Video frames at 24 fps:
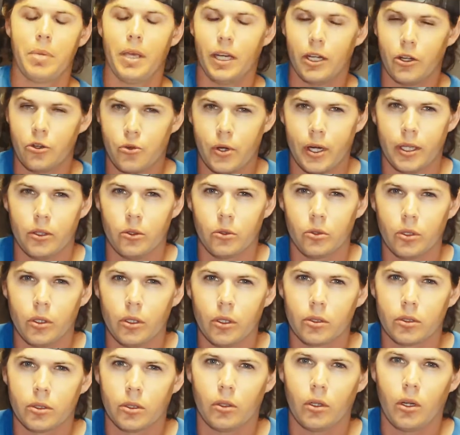to penetrate those
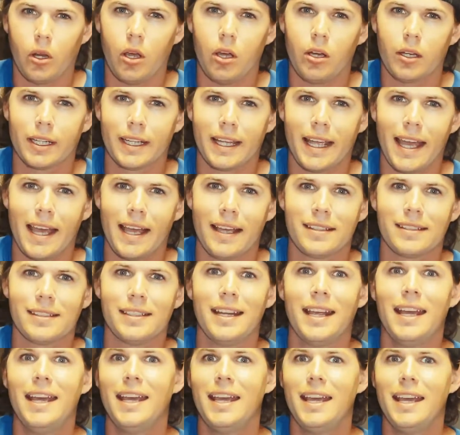hooks on a long cast.
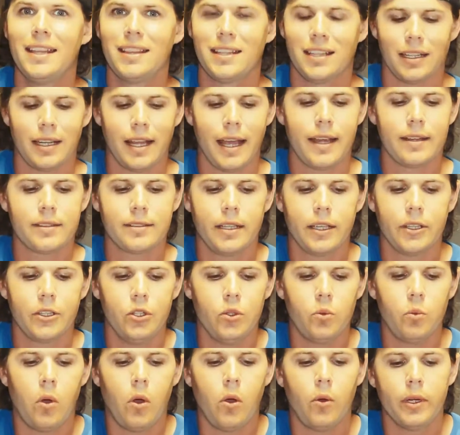The last thing
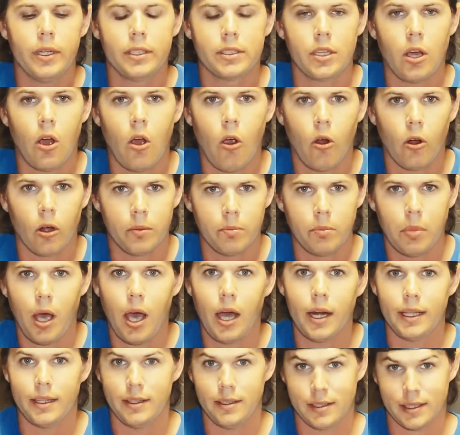you want is a hard
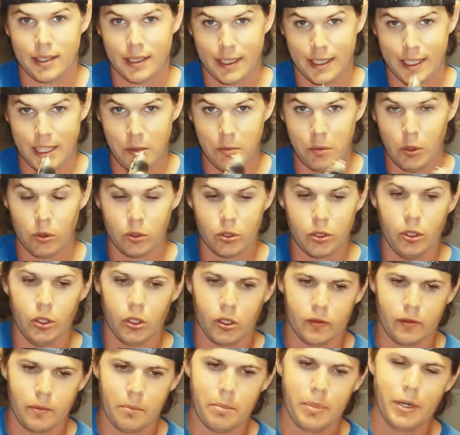body that's going to keep those
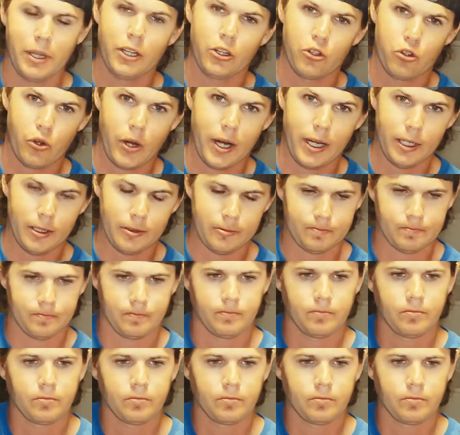hooks from penetrating.